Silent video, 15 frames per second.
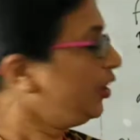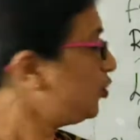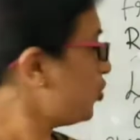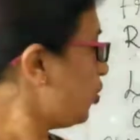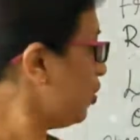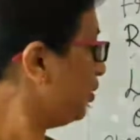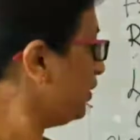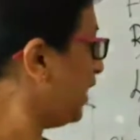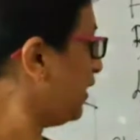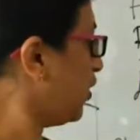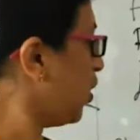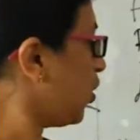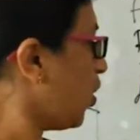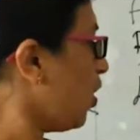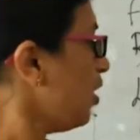So that
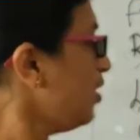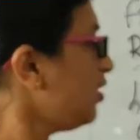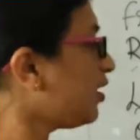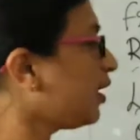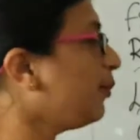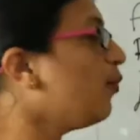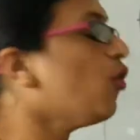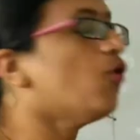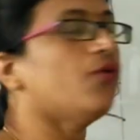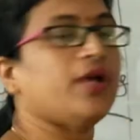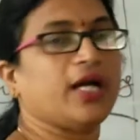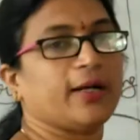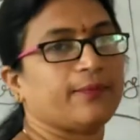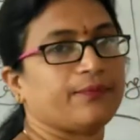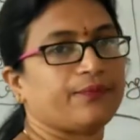are all
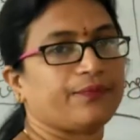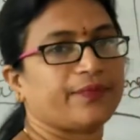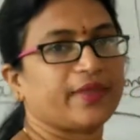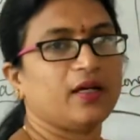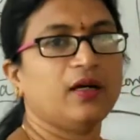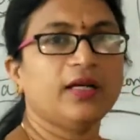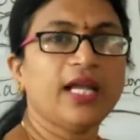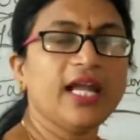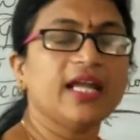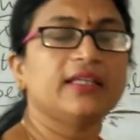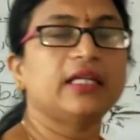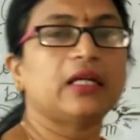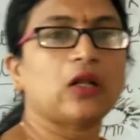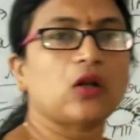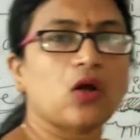removed. Okay,
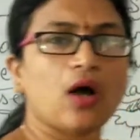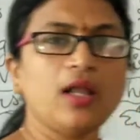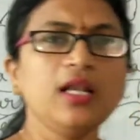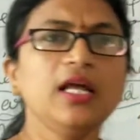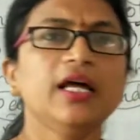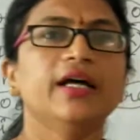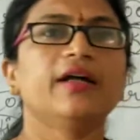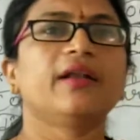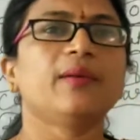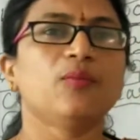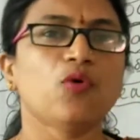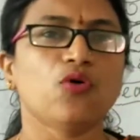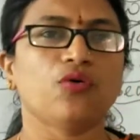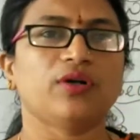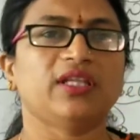
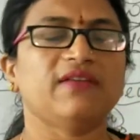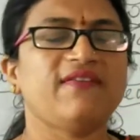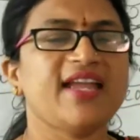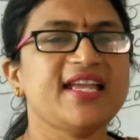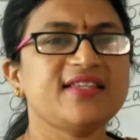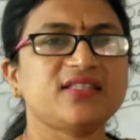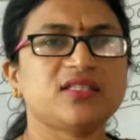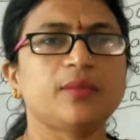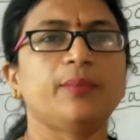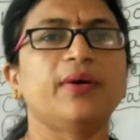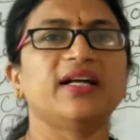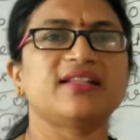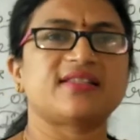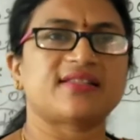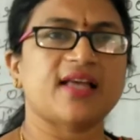the waste
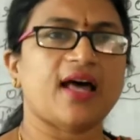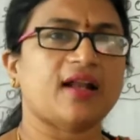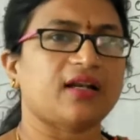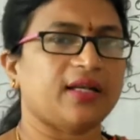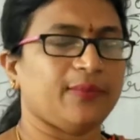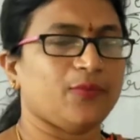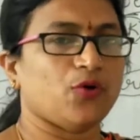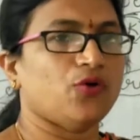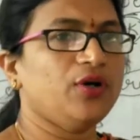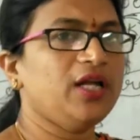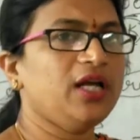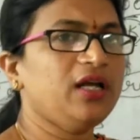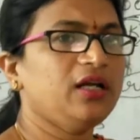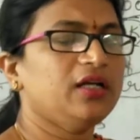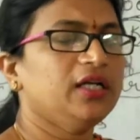burrs are removed.
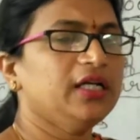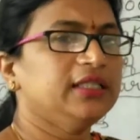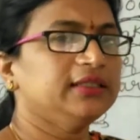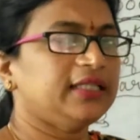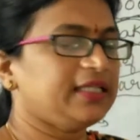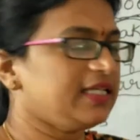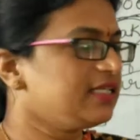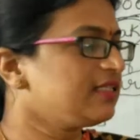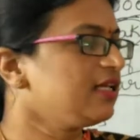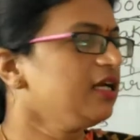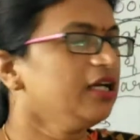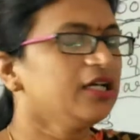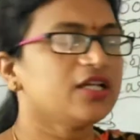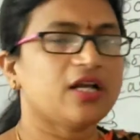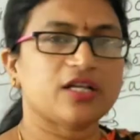That is
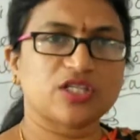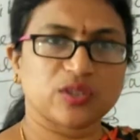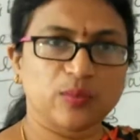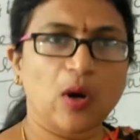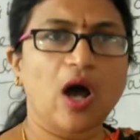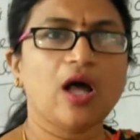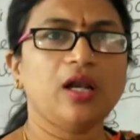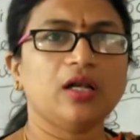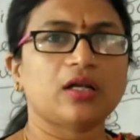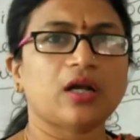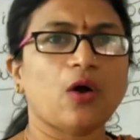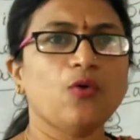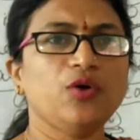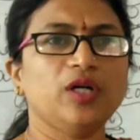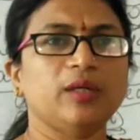small
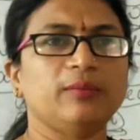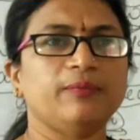round